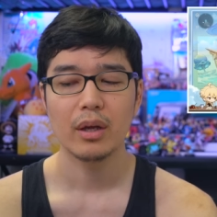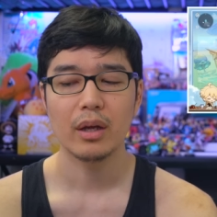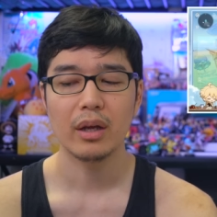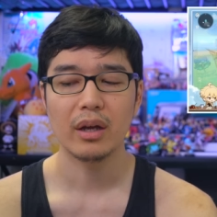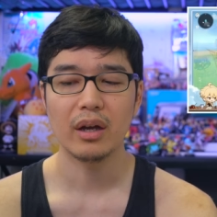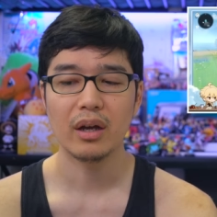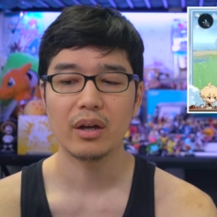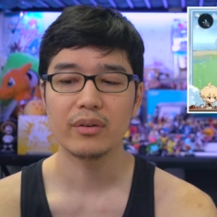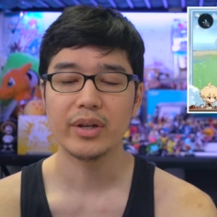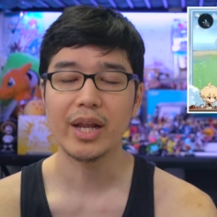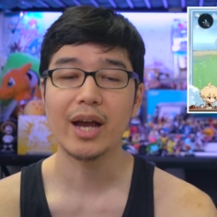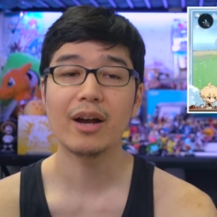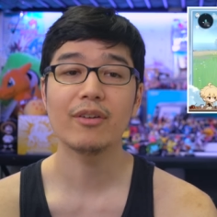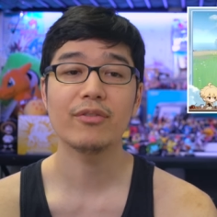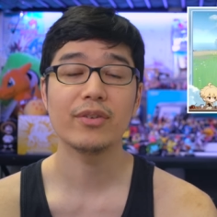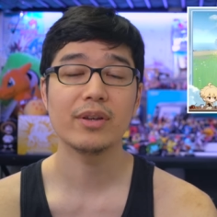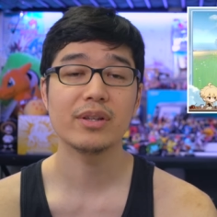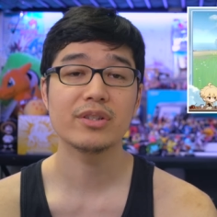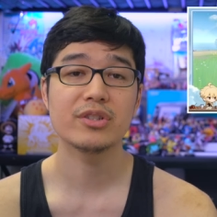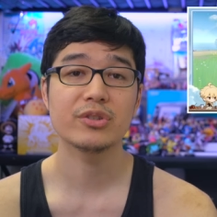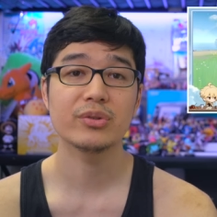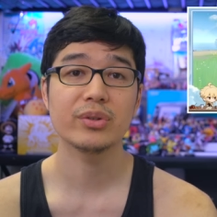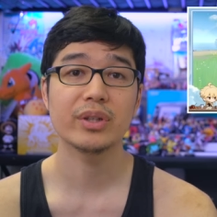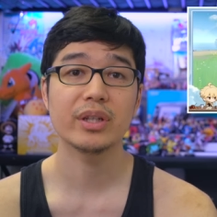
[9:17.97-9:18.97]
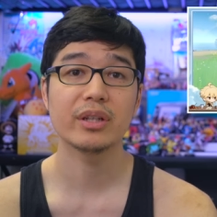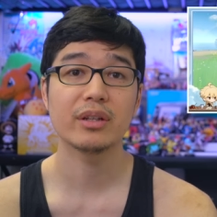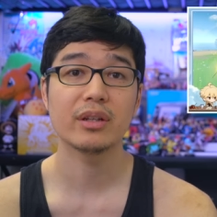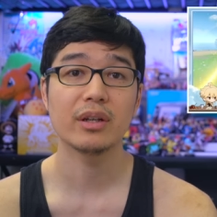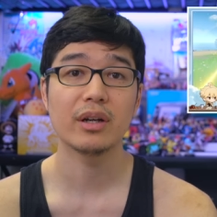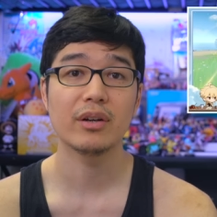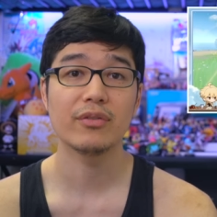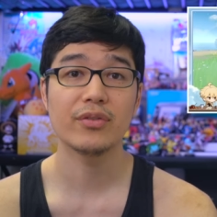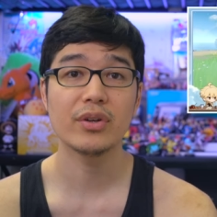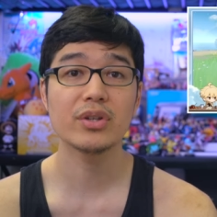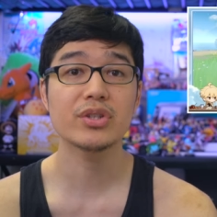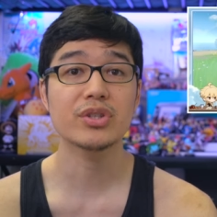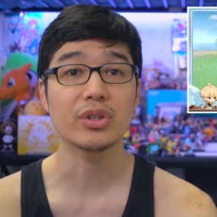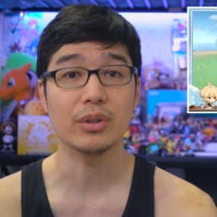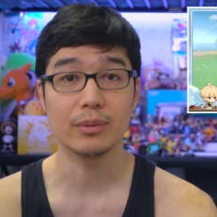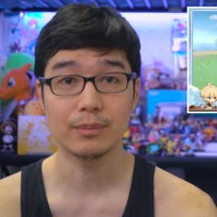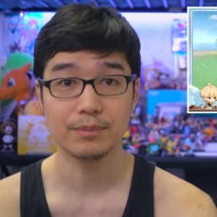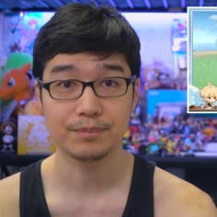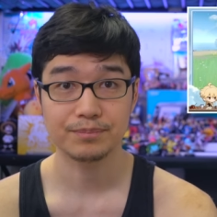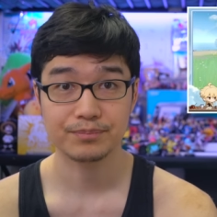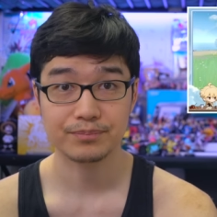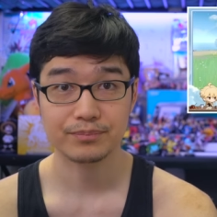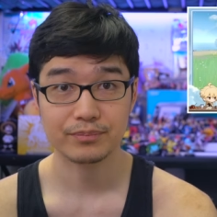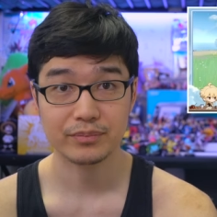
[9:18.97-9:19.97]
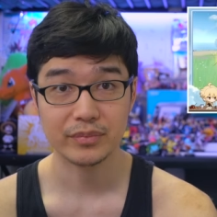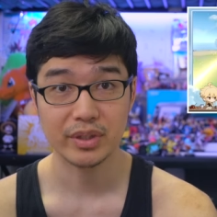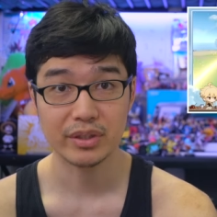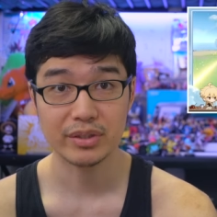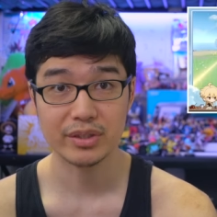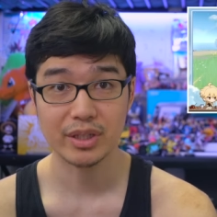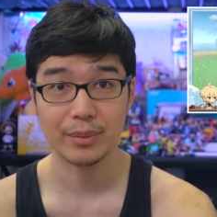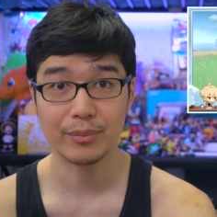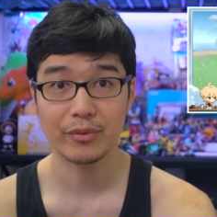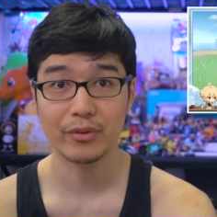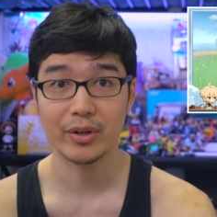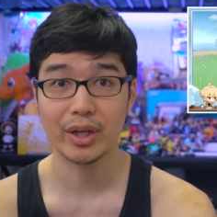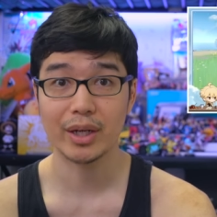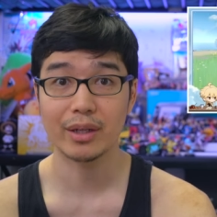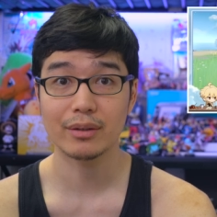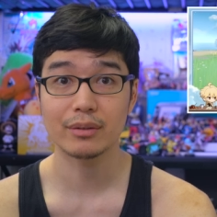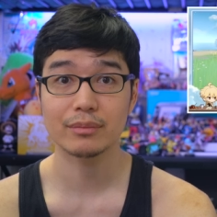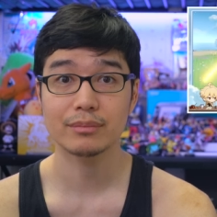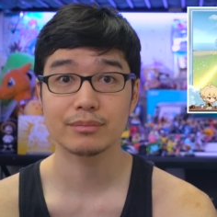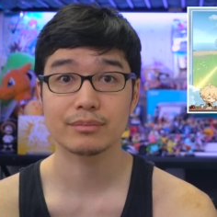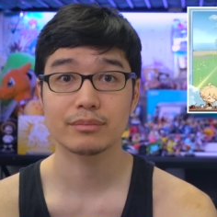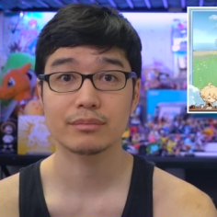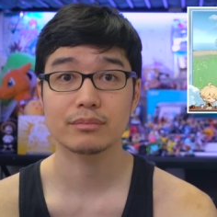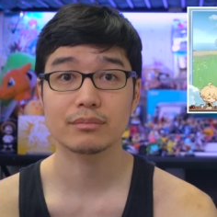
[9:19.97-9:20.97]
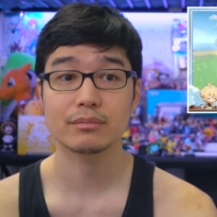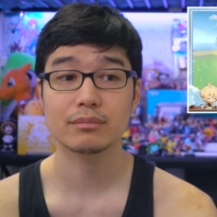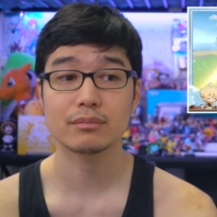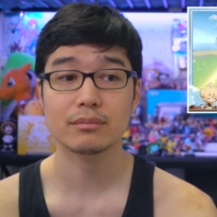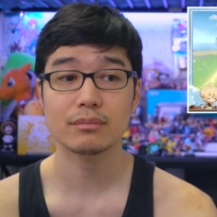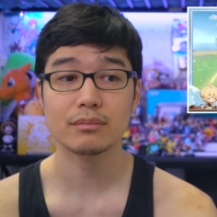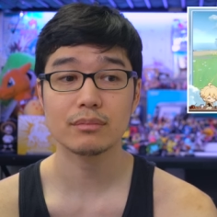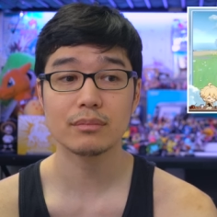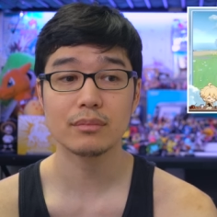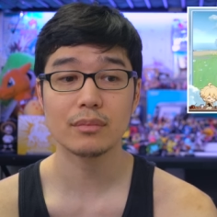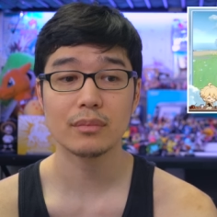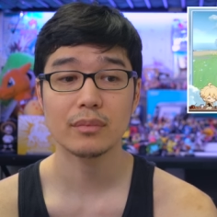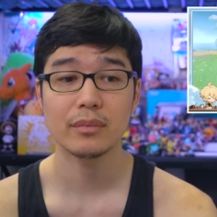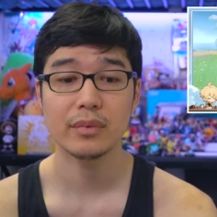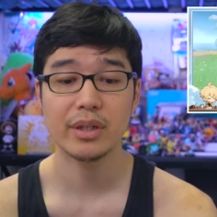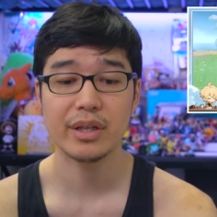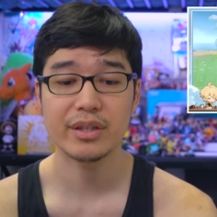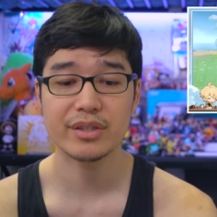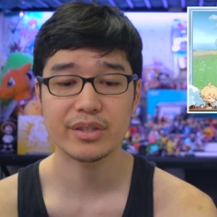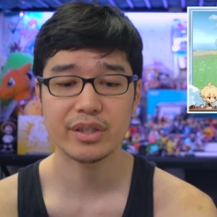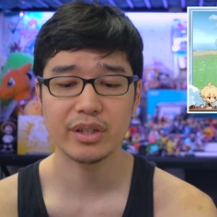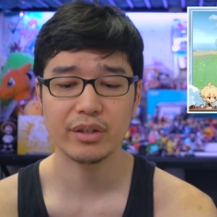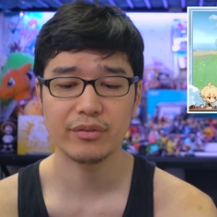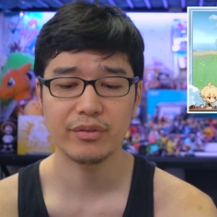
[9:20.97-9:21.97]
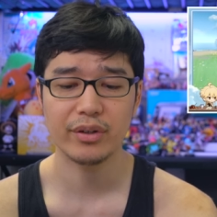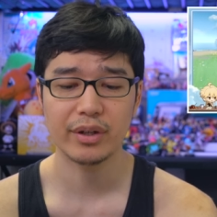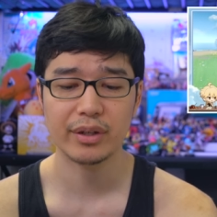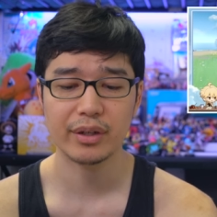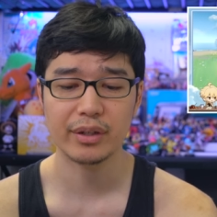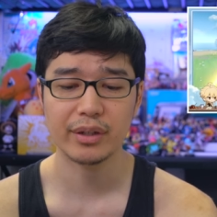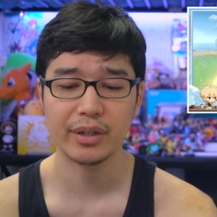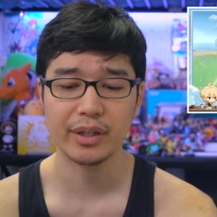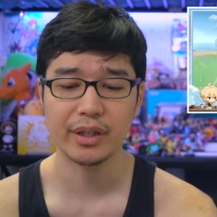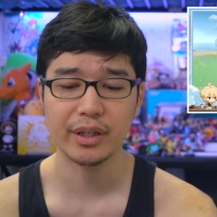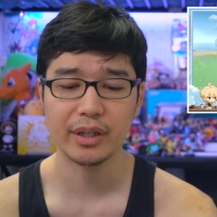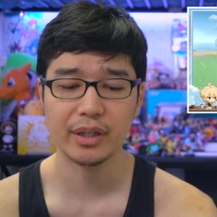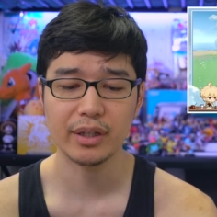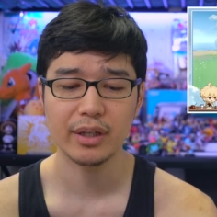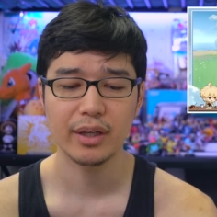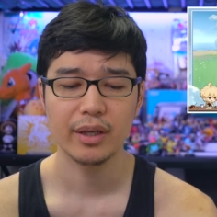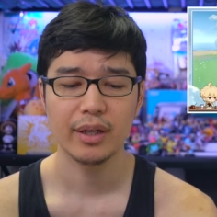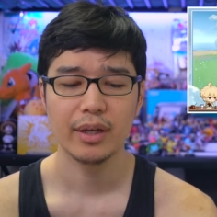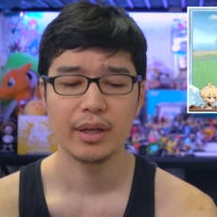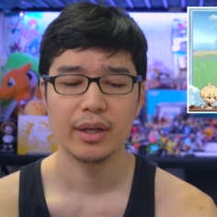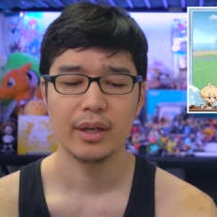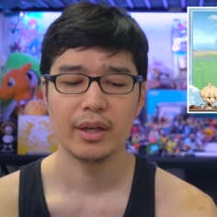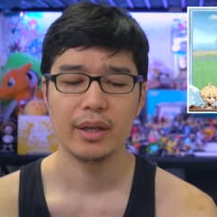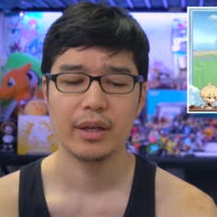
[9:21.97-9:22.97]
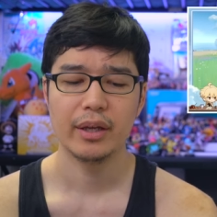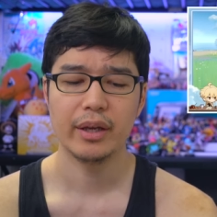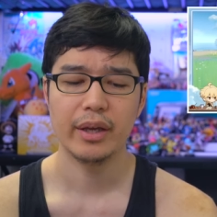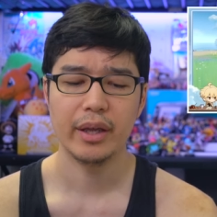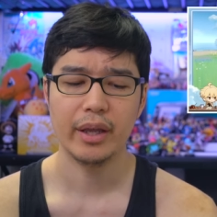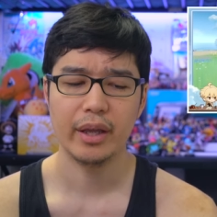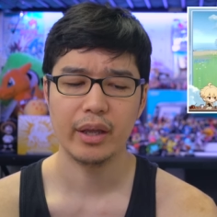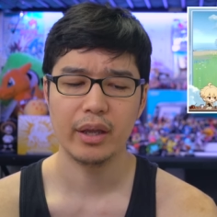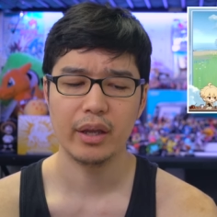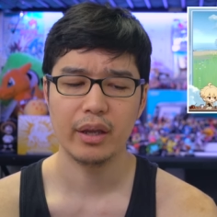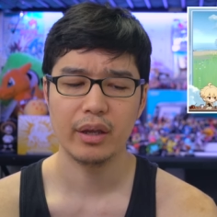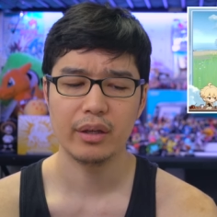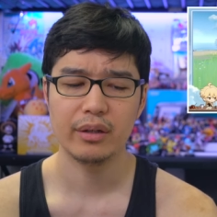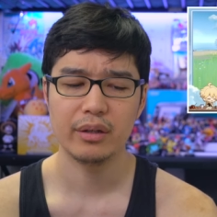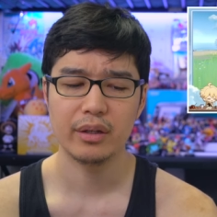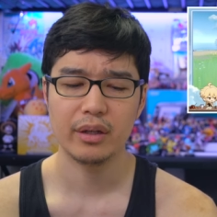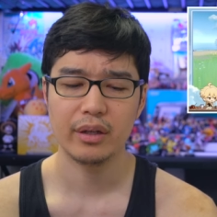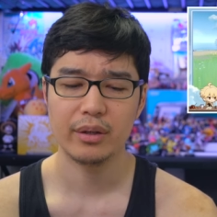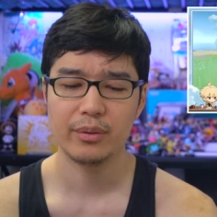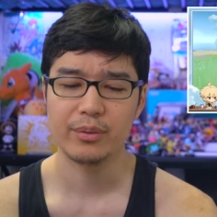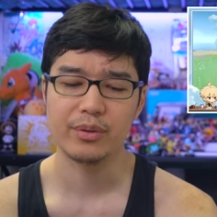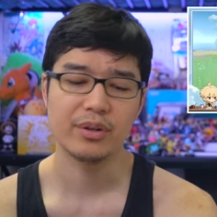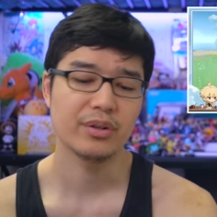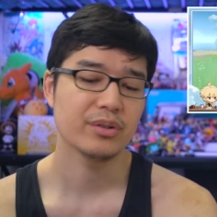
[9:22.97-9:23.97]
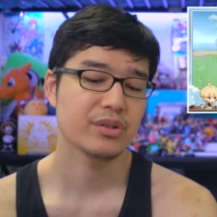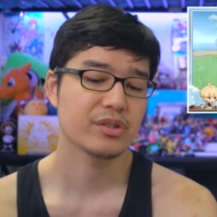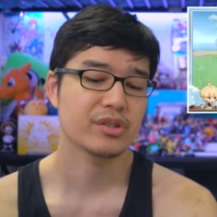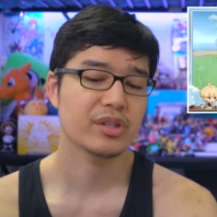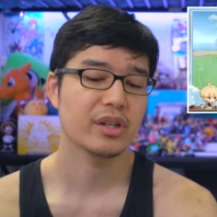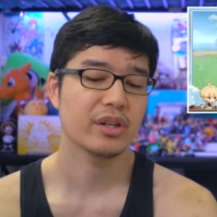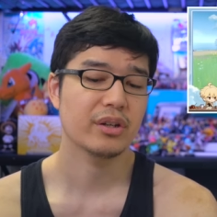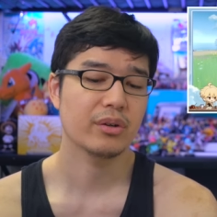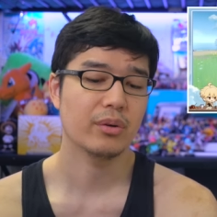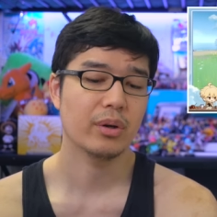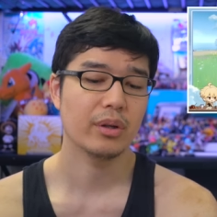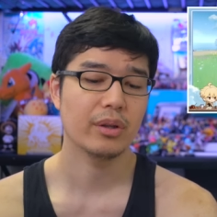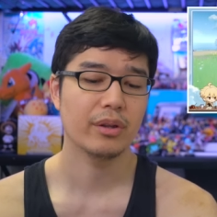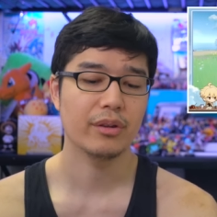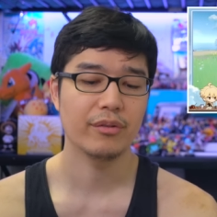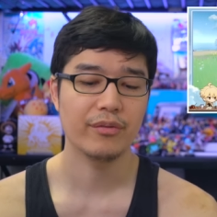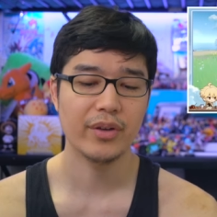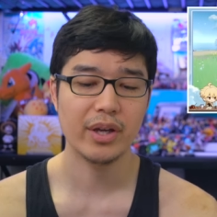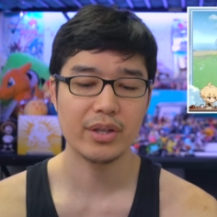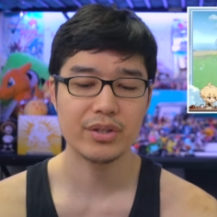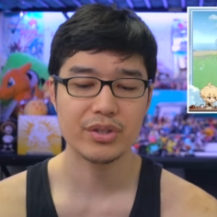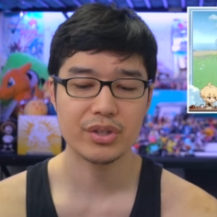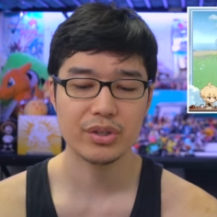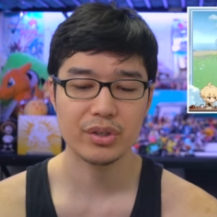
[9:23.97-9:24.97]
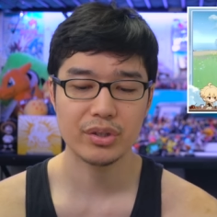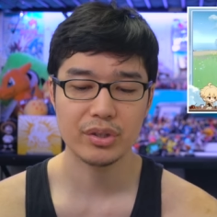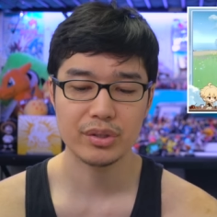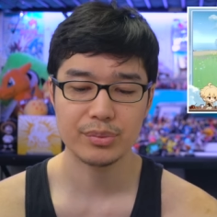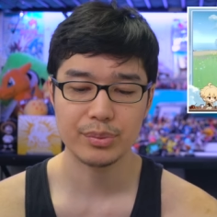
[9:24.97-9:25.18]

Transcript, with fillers: uh, now featuring uh, Fischl this time around instead of uh, Klee and uh, we are just gonna go on an adventure.